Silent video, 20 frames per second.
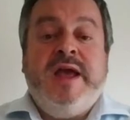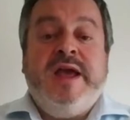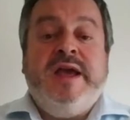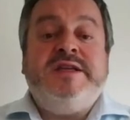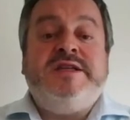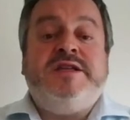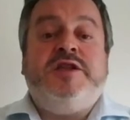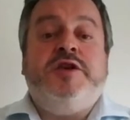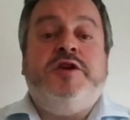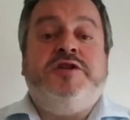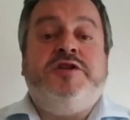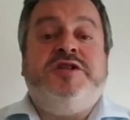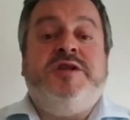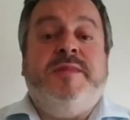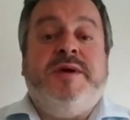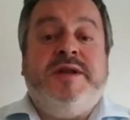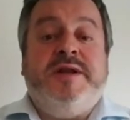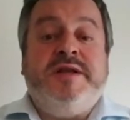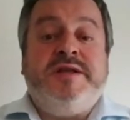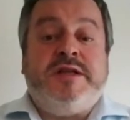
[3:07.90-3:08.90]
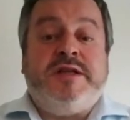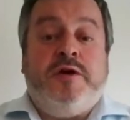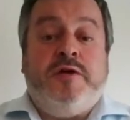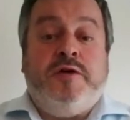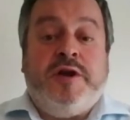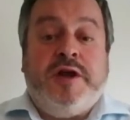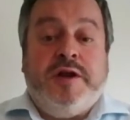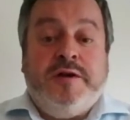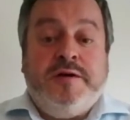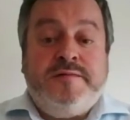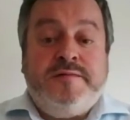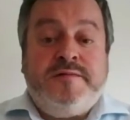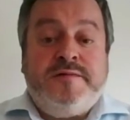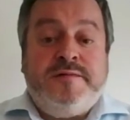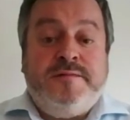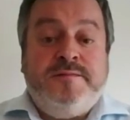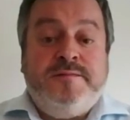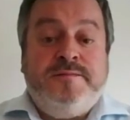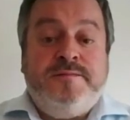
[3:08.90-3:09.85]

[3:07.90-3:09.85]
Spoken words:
Is 30 minutes long enough?